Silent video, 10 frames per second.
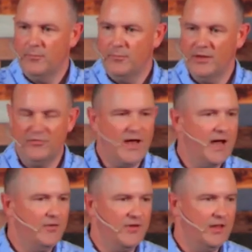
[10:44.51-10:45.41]
Because
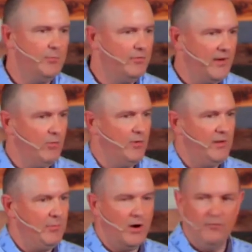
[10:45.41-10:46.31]
God is on the move, and I want to be
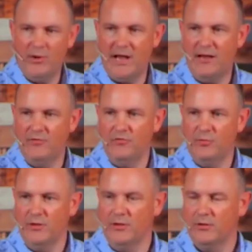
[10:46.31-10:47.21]
a part of what God is
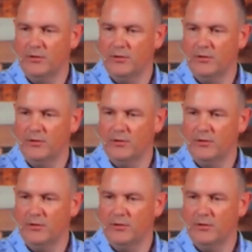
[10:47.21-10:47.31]
doing.